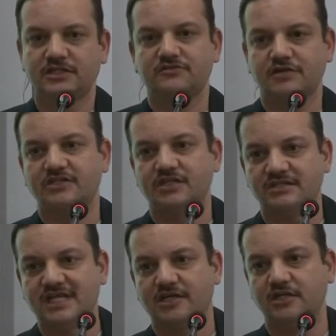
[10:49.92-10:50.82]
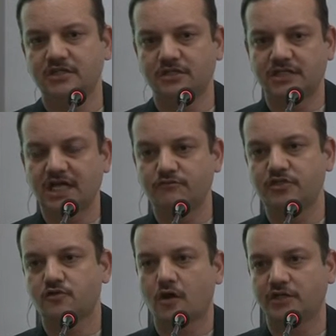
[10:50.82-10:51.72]
destructions that
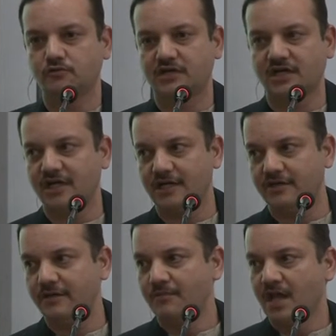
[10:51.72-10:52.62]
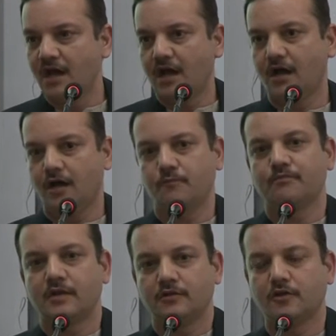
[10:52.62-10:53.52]
we saw in Uttarakhand,
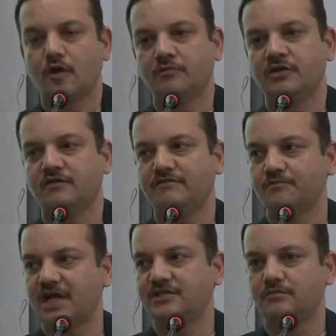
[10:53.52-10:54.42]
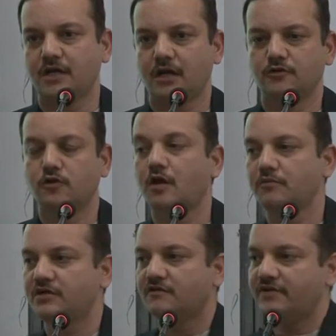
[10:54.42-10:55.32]
the government of the
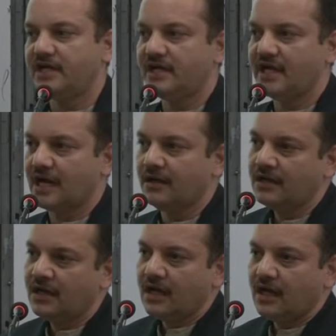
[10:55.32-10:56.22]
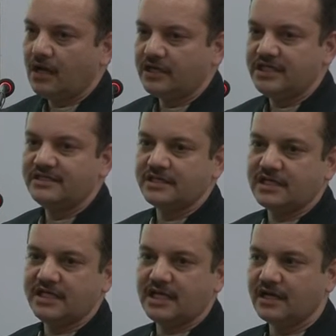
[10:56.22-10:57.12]
government of India
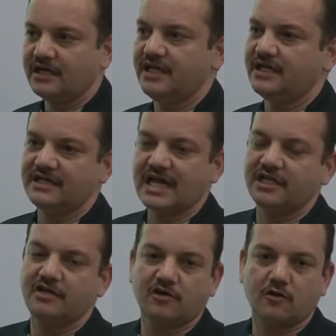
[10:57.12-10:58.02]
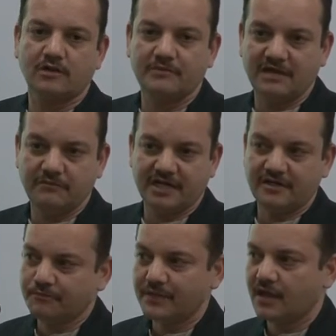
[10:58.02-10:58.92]
recently agreed that they were all
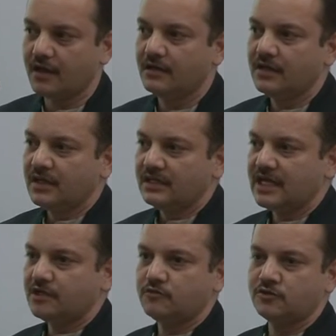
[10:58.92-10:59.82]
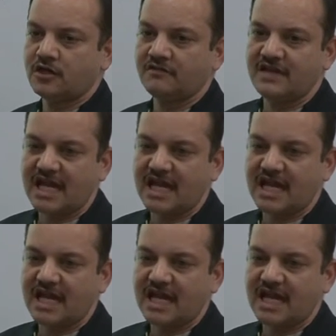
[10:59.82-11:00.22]
man-made, that it was not a